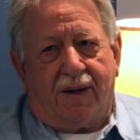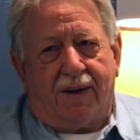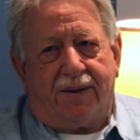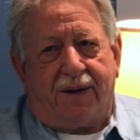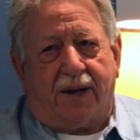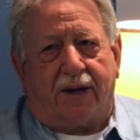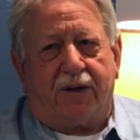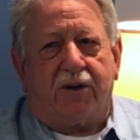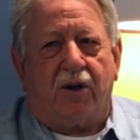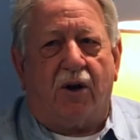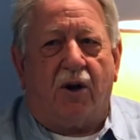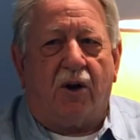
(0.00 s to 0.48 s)

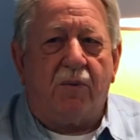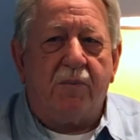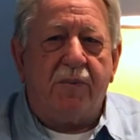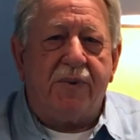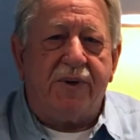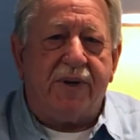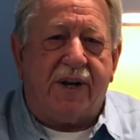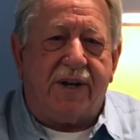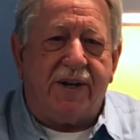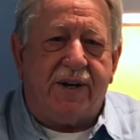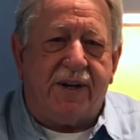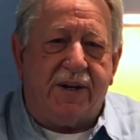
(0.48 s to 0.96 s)
that
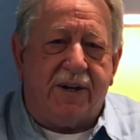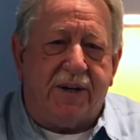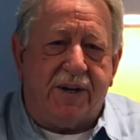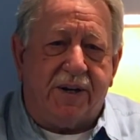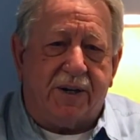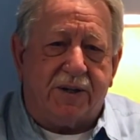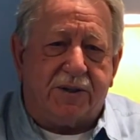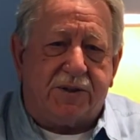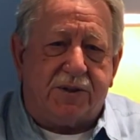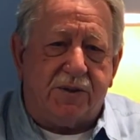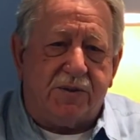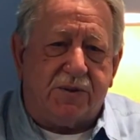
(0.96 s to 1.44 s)
culminated in the
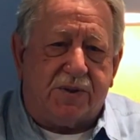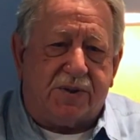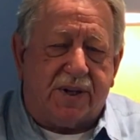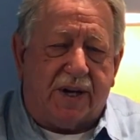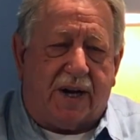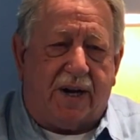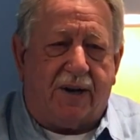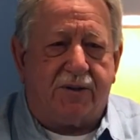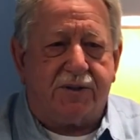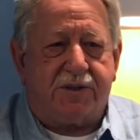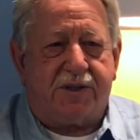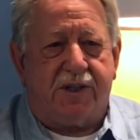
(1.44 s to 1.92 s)
year
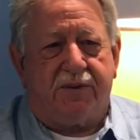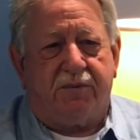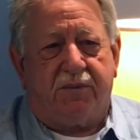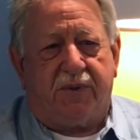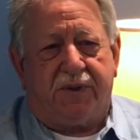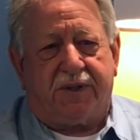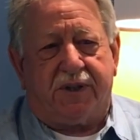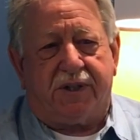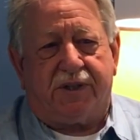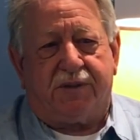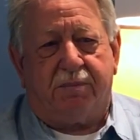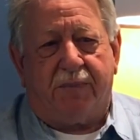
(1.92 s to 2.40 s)
2000
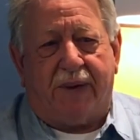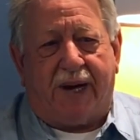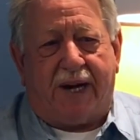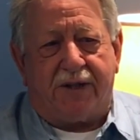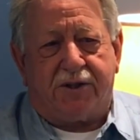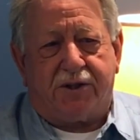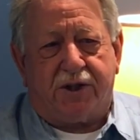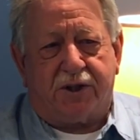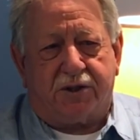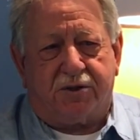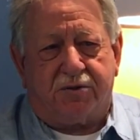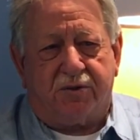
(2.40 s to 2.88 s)
with this
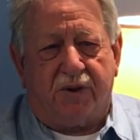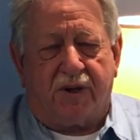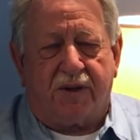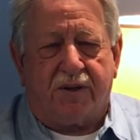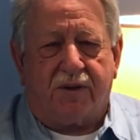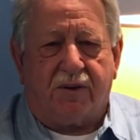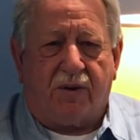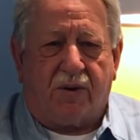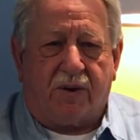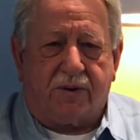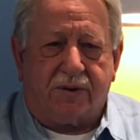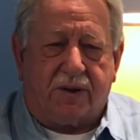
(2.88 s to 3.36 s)
magic
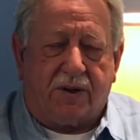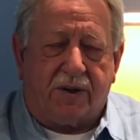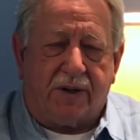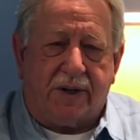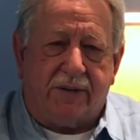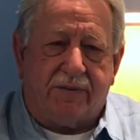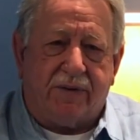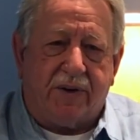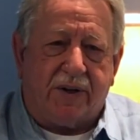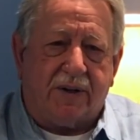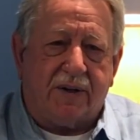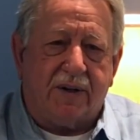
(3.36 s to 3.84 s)
drug called
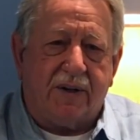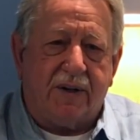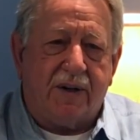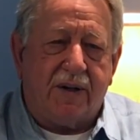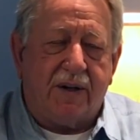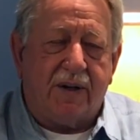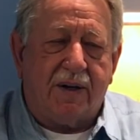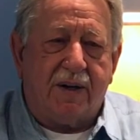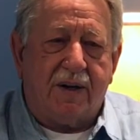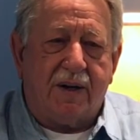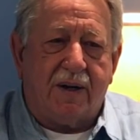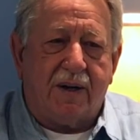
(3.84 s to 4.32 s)
Gleevec,
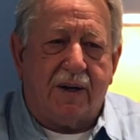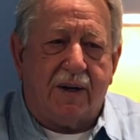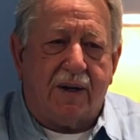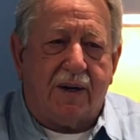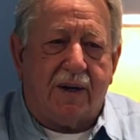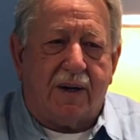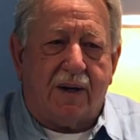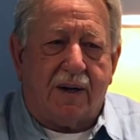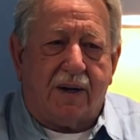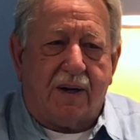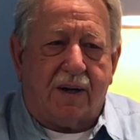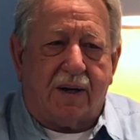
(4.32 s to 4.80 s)

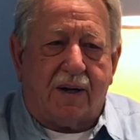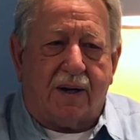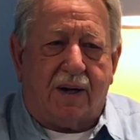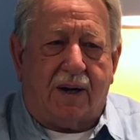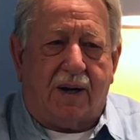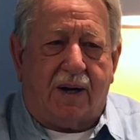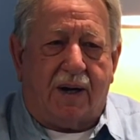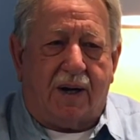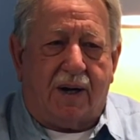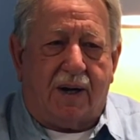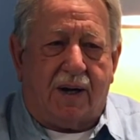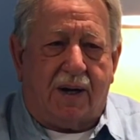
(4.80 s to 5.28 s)

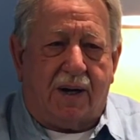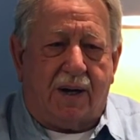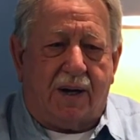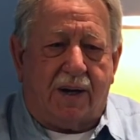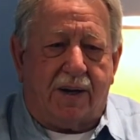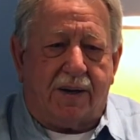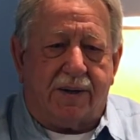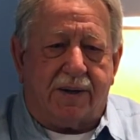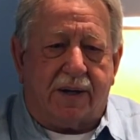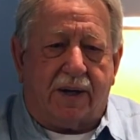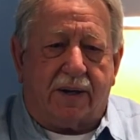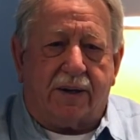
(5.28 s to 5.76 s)

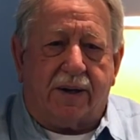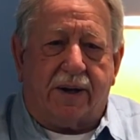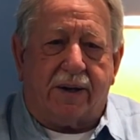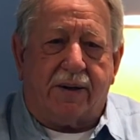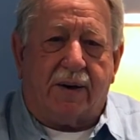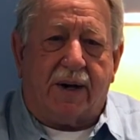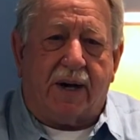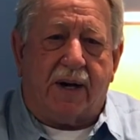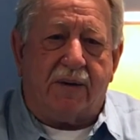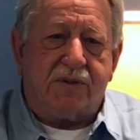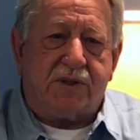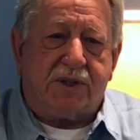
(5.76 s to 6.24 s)
that
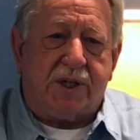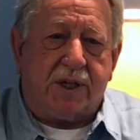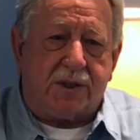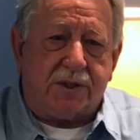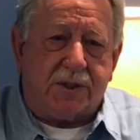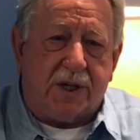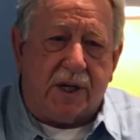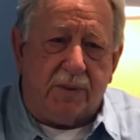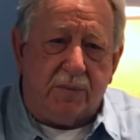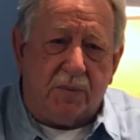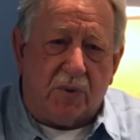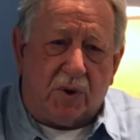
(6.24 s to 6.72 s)
let her have
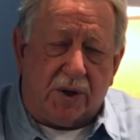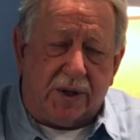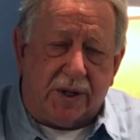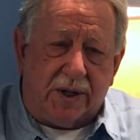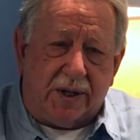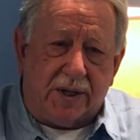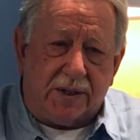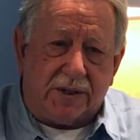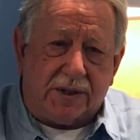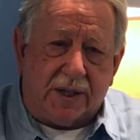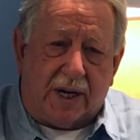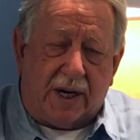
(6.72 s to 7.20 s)
16 more
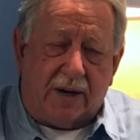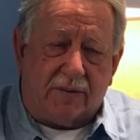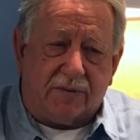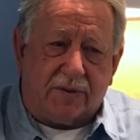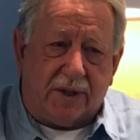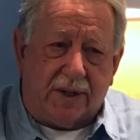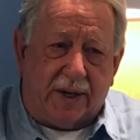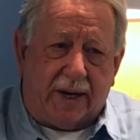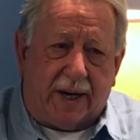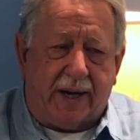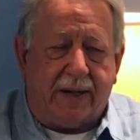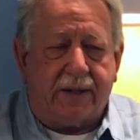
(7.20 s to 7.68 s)
years
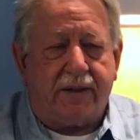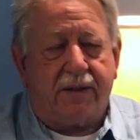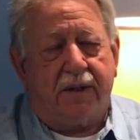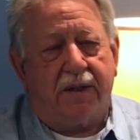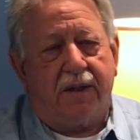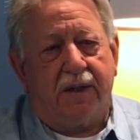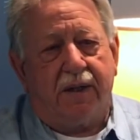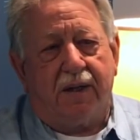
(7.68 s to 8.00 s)
after that.